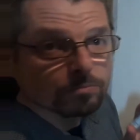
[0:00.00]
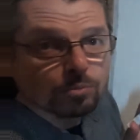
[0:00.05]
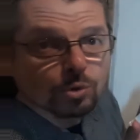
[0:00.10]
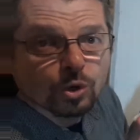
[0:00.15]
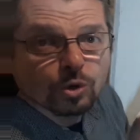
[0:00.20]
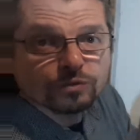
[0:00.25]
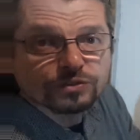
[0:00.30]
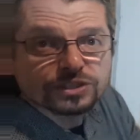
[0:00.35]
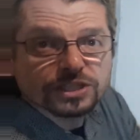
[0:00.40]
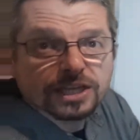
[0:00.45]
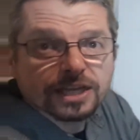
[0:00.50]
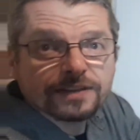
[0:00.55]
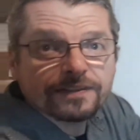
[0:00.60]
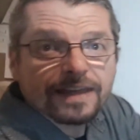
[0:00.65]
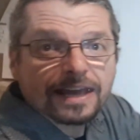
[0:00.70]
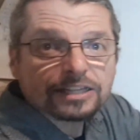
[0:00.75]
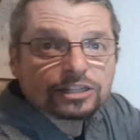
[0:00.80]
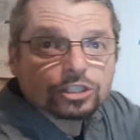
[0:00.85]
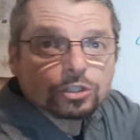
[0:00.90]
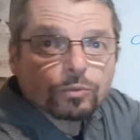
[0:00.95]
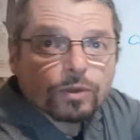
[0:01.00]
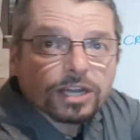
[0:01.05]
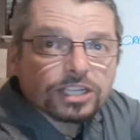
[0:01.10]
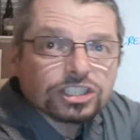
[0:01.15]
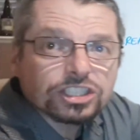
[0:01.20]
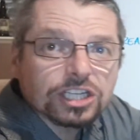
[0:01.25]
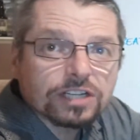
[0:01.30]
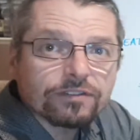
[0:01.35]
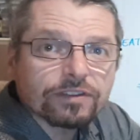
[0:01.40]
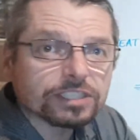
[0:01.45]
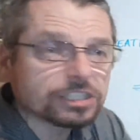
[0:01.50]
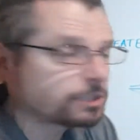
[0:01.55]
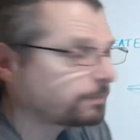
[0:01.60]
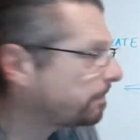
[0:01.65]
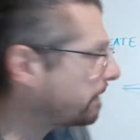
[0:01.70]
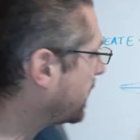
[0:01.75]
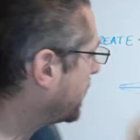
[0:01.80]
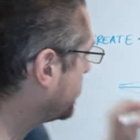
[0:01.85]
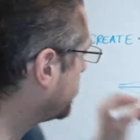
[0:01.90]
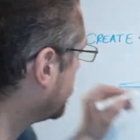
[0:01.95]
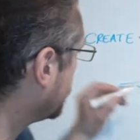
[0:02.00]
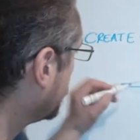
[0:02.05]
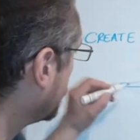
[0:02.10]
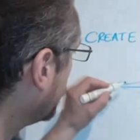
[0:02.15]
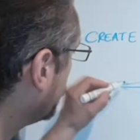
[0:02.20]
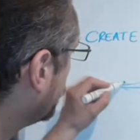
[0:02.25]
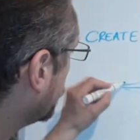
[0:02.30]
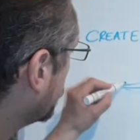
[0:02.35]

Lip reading: moves you in that direction of expanding